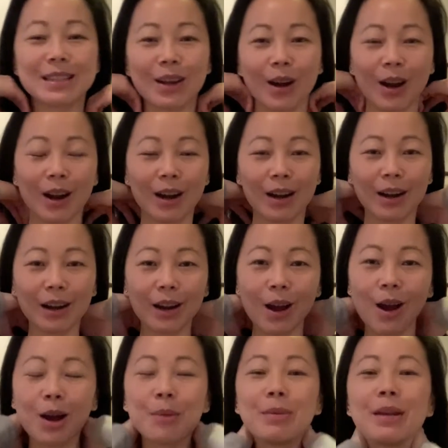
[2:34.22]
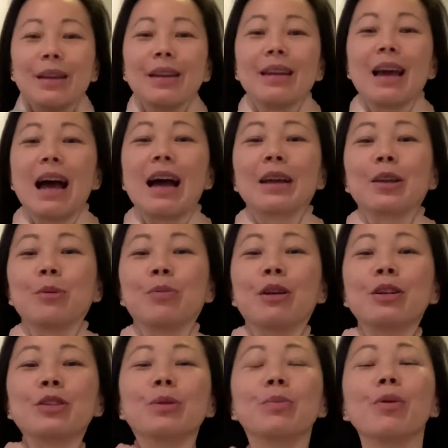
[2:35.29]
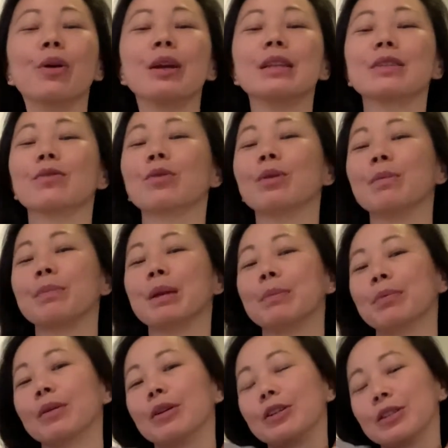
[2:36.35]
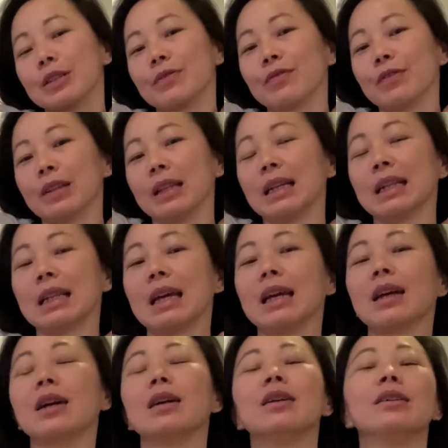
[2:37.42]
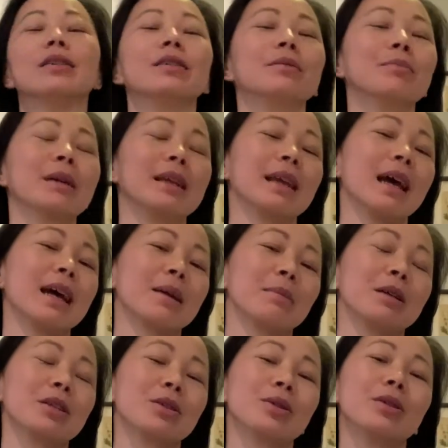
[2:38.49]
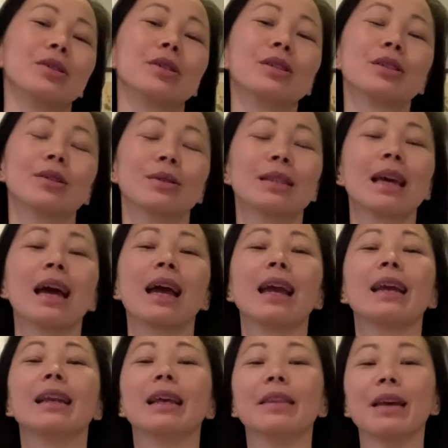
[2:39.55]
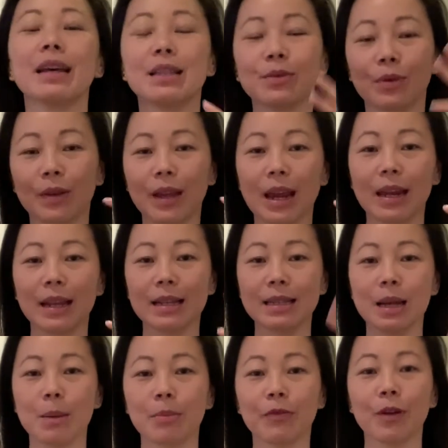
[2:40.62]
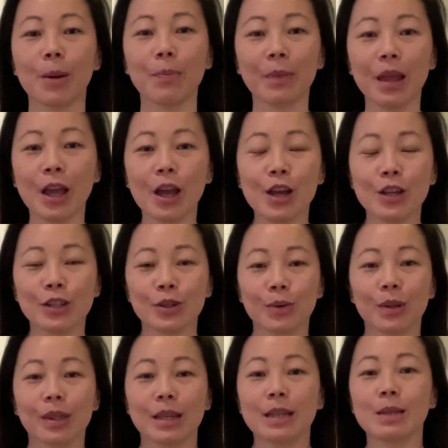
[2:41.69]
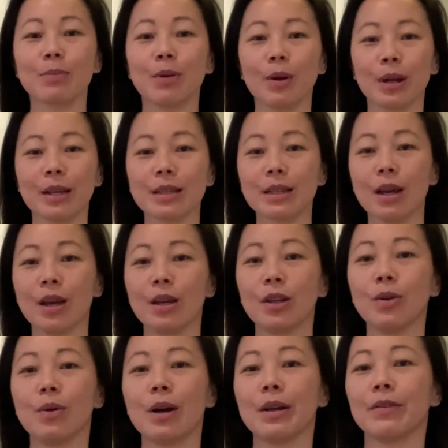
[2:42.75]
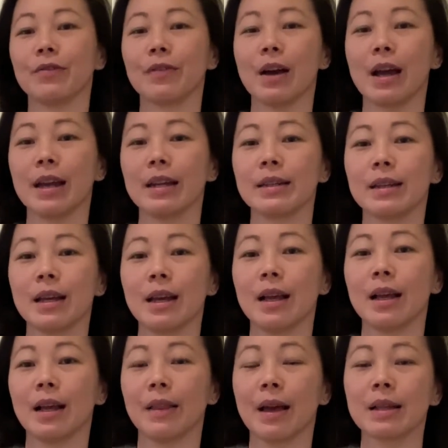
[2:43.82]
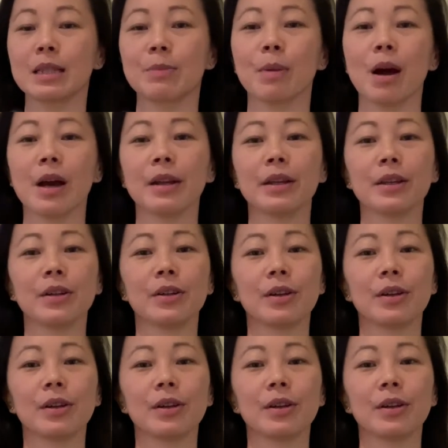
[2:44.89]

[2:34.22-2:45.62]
are common acupressure points for when people are just feeling like, oh, my neck, my shoulder is so tight, and that's where the headaches come from. So with these points, you want to find that spot in